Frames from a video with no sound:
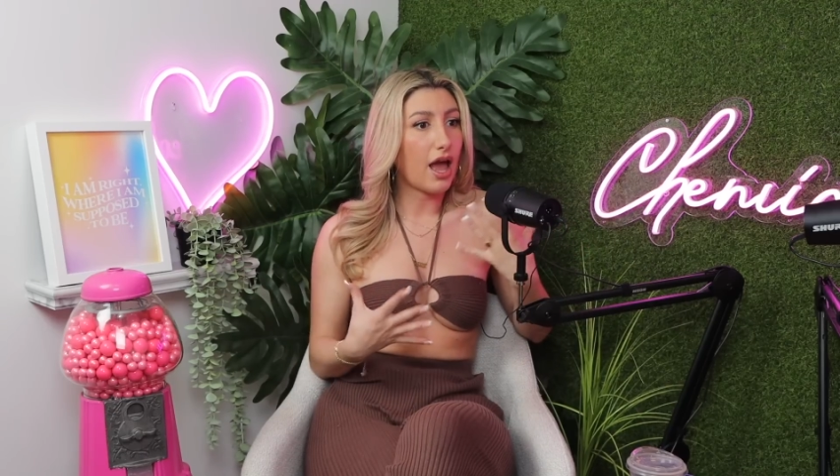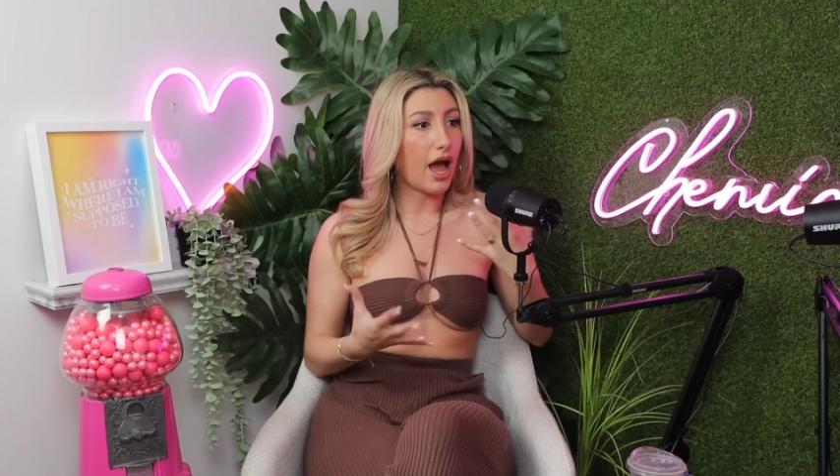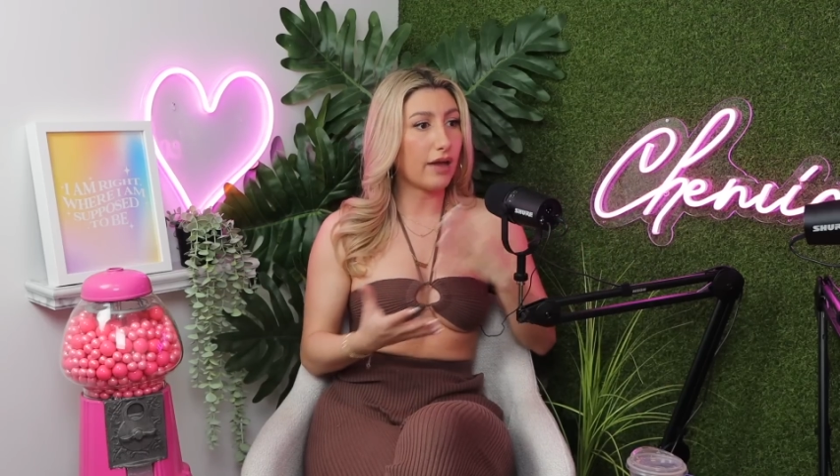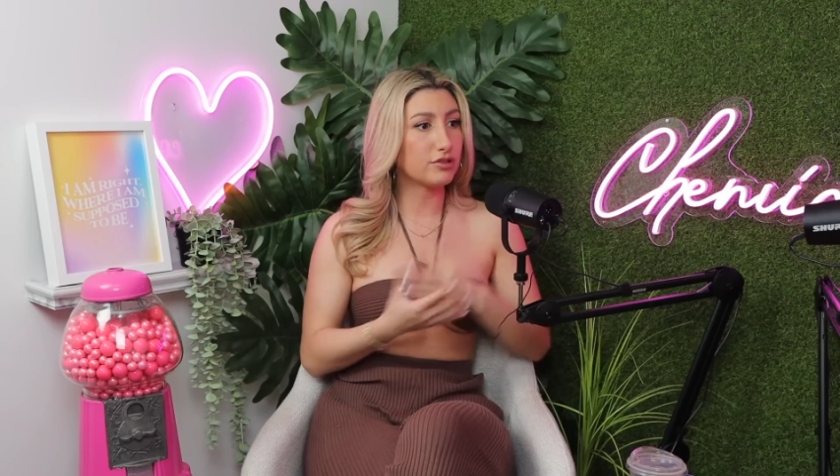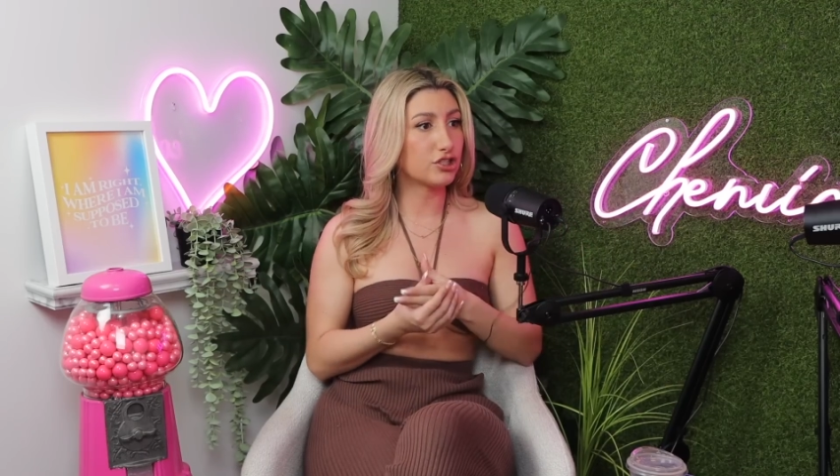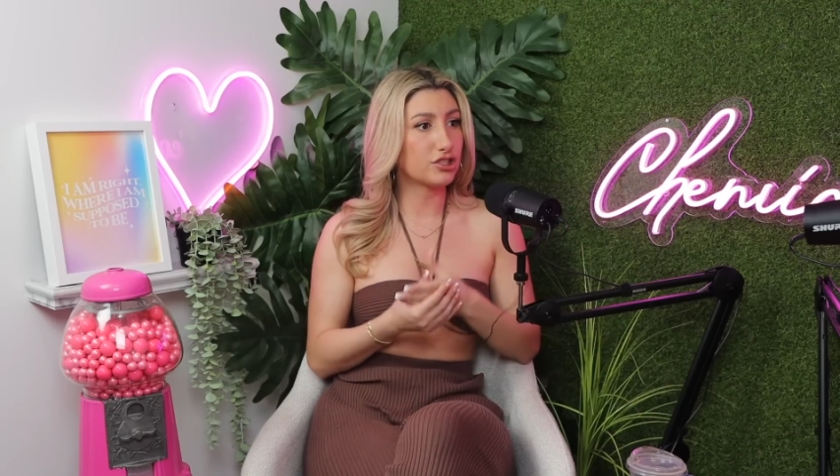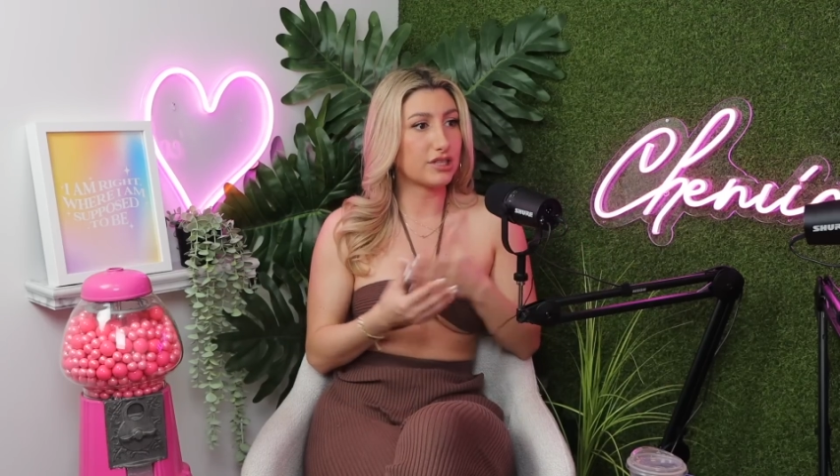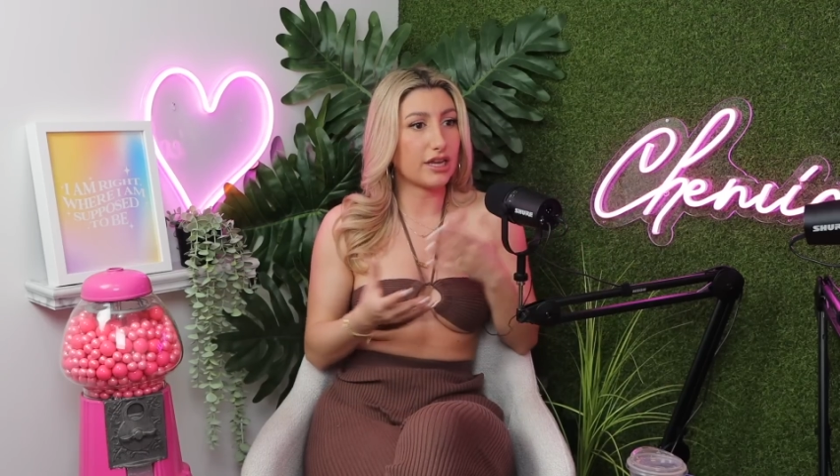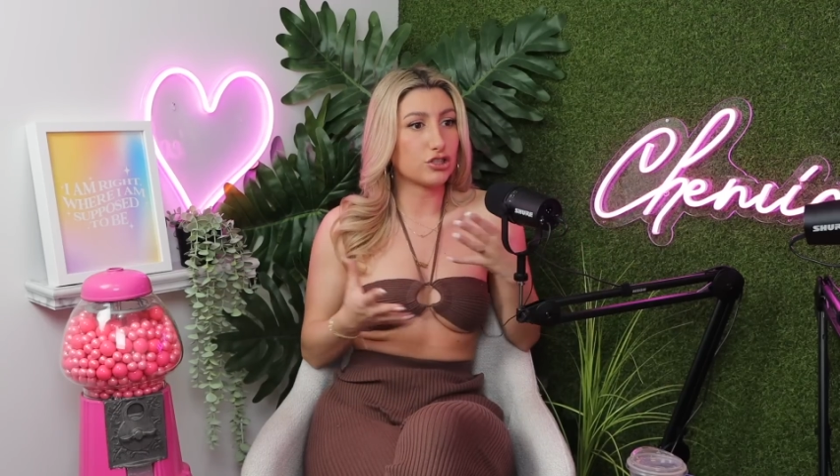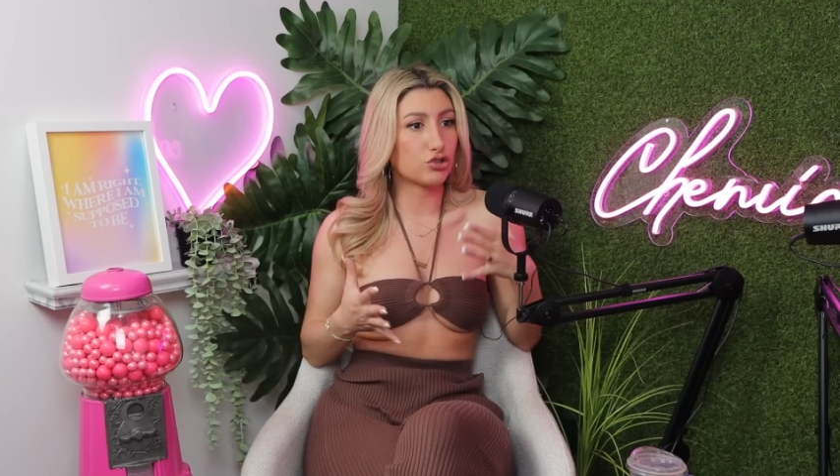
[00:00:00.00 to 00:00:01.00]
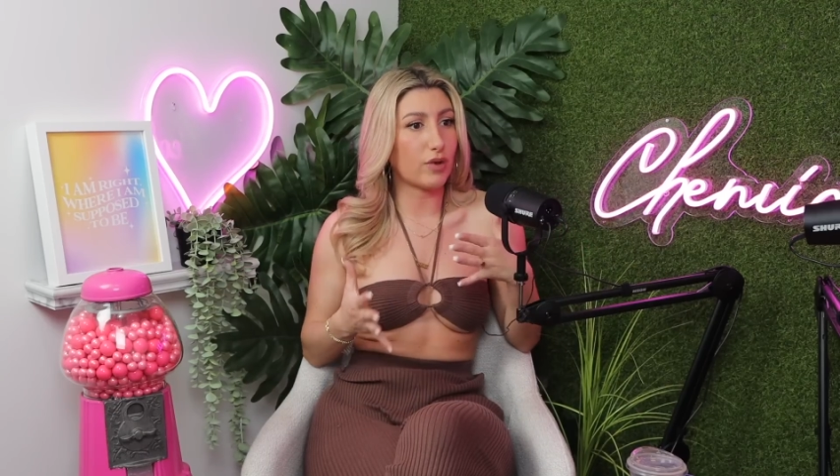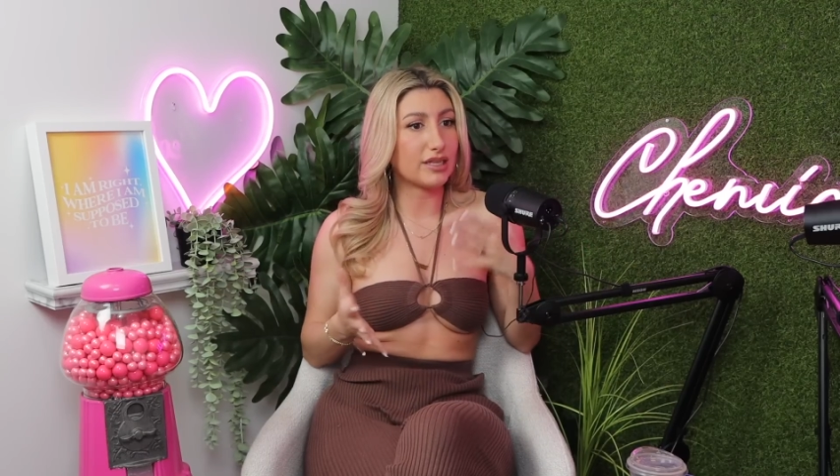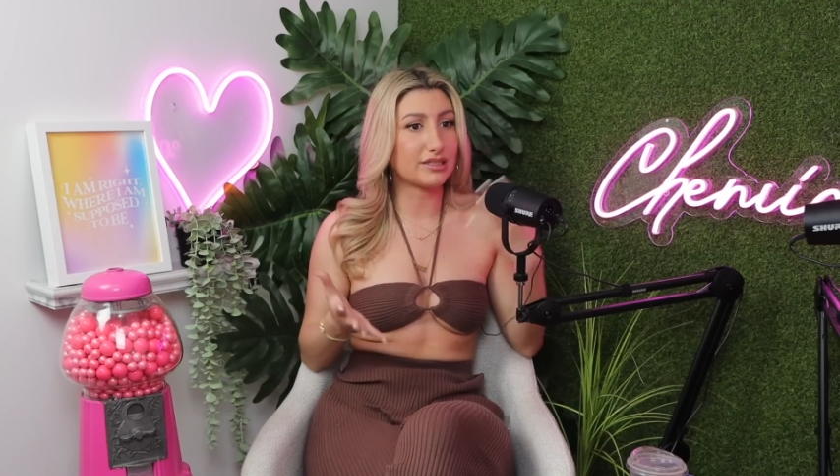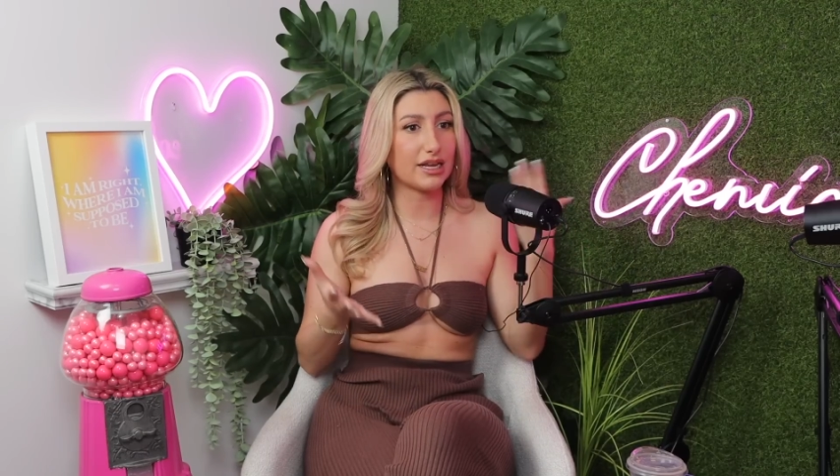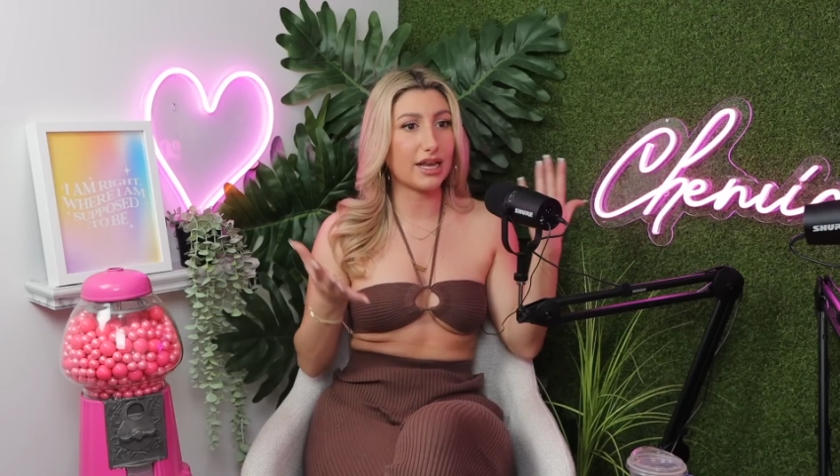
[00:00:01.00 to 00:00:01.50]
I was just like
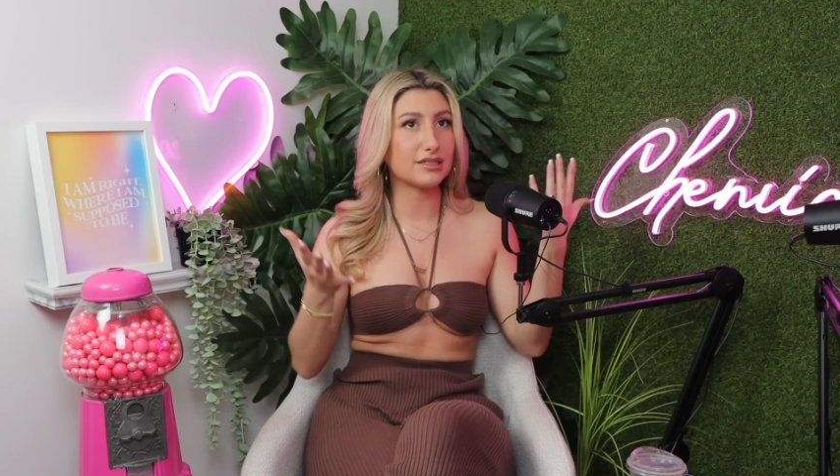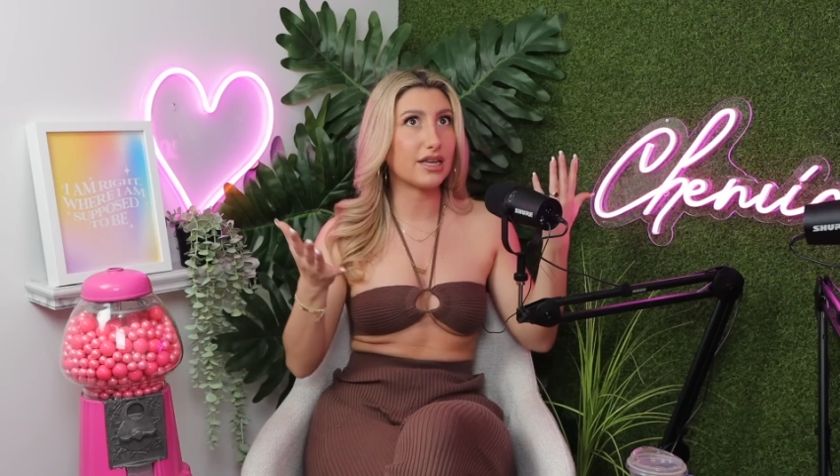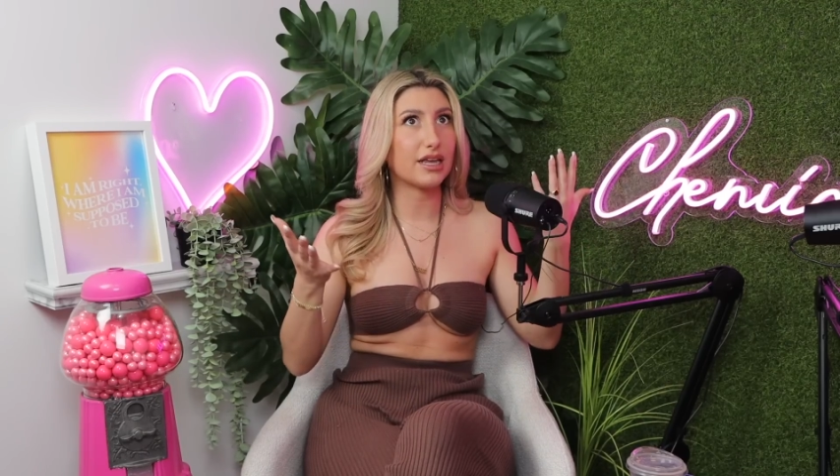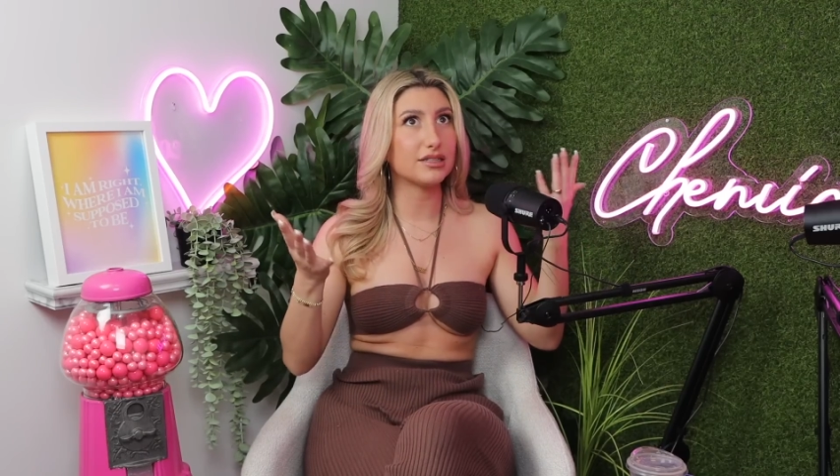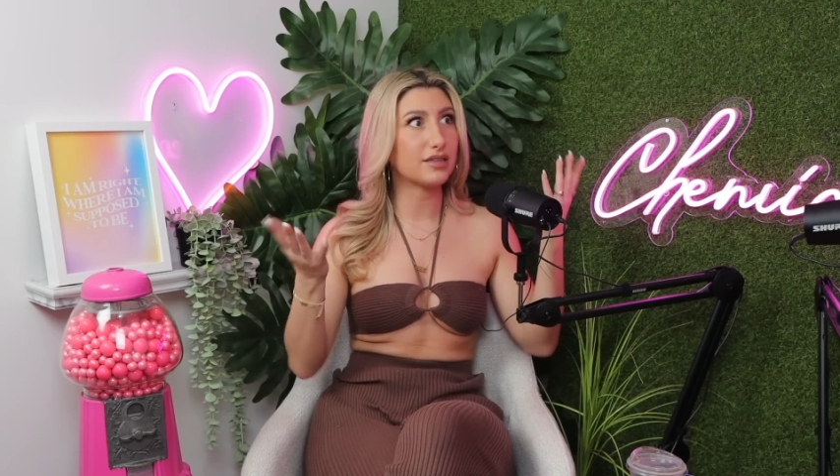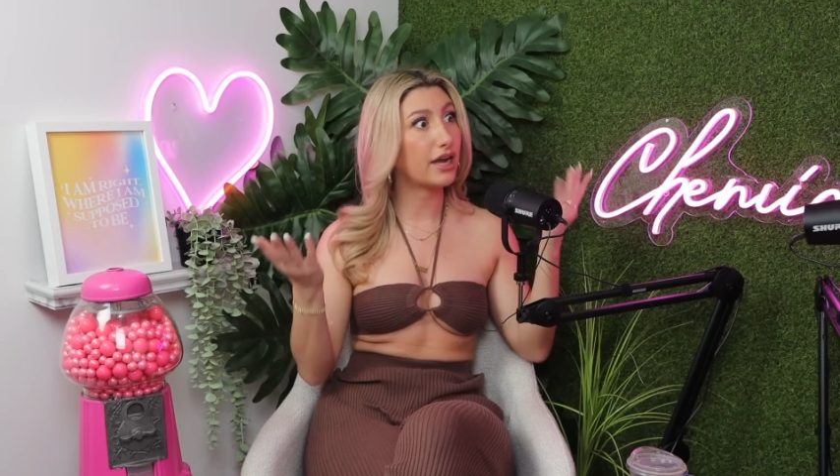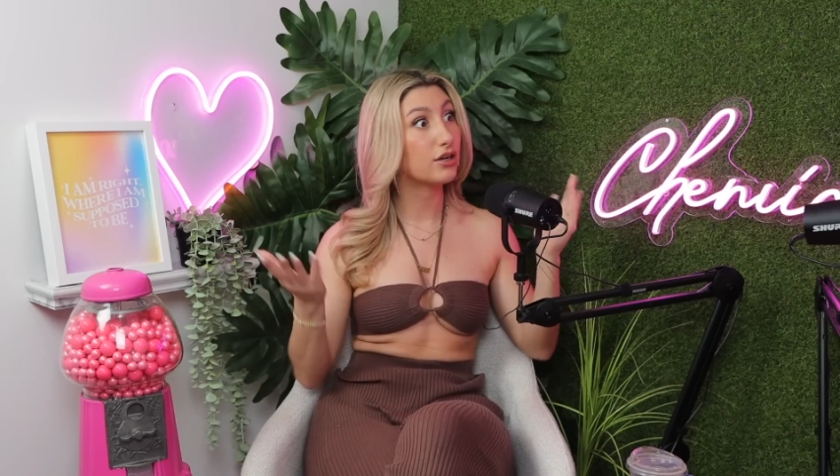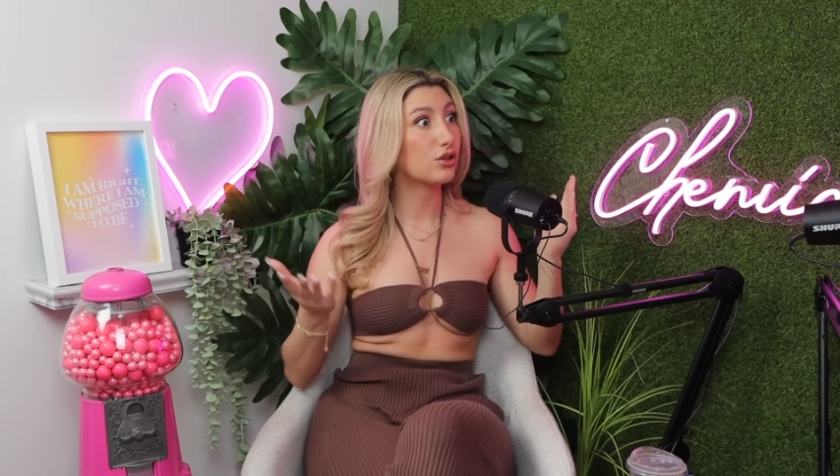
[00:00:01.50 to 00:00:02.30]
dressed, I guess, like in tight